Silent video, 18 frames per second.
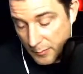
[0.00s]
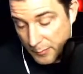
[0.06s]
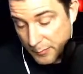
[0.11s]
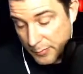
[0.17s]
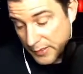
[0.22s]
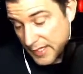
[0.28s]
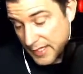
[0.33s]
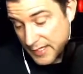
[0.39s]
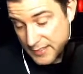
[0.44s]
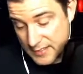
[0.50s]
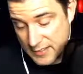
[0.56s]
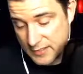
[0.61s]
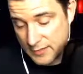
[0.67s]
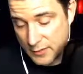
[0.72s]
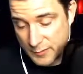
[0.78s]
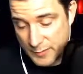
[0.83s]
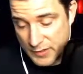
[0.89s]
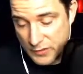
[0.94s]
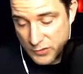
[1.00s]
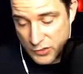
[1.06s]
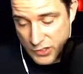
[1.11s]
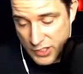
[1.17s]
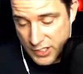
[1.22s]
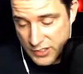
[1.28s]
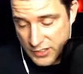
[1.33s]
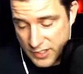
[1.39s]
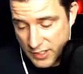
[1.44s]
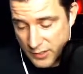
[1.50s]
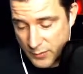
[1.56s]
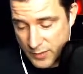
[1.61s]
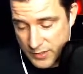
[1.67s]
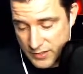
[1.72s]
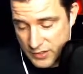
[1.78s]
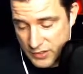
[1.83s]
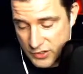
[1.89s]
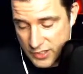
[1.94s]
But again, since I'm going to be doing changes
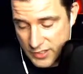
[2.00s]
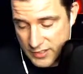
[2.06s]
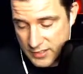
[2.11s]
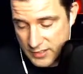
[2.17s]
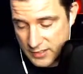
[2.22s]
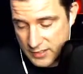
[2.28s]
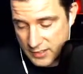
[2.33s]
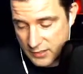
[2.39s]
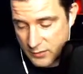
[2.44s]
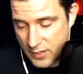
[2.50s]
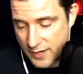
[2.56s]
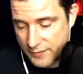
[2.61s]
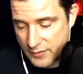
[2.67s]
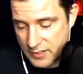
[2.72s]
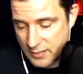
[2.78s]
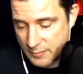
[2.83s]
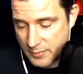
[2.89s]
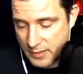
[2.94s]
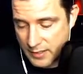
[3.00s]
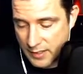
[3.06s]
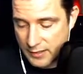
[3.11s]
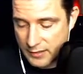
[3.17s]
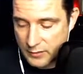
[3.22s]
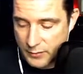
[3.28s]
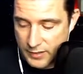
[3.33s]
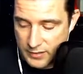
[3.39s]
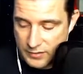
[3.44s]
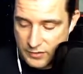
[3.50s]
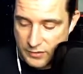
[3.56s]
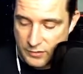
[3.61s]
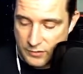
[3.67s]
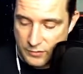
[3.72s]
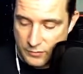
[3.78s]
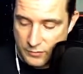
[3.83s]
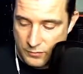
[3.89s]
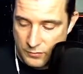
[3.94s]
anyways and adjusting the graphics a bit, I'm going
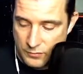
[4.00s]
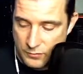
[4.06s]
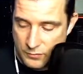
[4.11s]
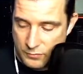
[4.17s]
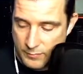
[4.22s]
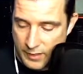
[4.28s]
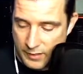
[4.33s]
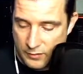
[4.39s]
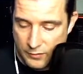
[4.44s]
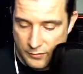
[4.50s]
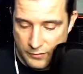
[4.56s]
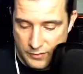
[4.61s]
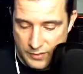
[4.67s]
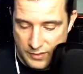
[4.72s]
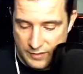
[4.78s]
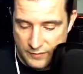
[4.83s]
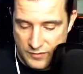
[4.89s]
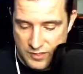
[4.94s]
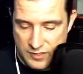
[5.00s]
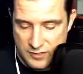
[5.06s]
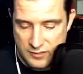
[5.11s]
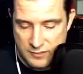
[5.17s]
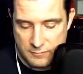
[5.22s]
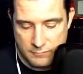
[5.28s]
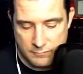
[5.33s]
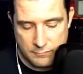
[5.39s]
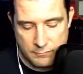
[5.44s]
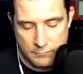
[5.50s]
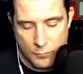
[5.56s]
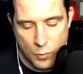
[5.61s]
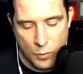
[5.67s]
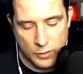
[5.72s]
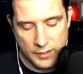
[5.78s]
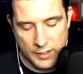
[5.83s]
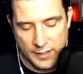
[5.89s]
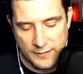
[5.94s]
to make all those leaves
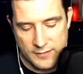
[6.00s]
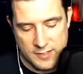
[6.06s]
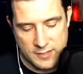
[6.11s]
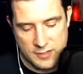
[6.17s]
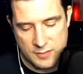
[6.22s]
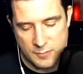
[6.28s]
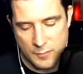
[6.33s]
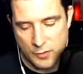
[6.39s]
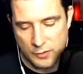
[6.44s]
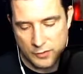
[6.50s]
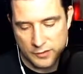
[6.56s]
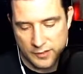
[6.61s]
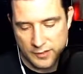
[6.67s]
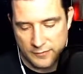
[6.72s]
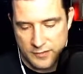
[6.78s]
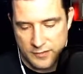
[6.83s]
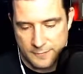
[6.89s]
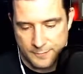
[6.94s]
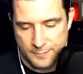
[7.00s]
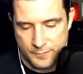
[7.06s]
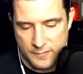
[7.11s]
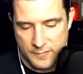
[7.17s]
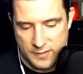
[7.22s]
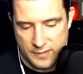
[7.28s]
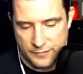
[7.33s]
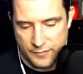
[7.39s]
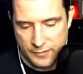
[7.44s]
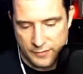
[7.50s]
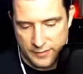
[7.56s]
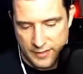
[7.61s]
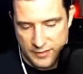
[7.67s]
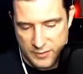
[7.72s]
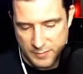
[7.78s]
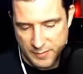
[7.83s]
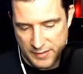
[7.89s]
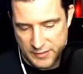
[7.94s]
more leaves and smaller leaves to fill in
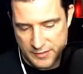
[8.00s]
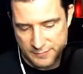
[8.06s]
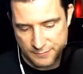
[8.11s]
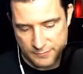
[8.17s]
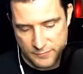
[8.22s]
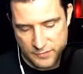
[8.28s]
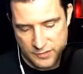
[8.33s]
that space,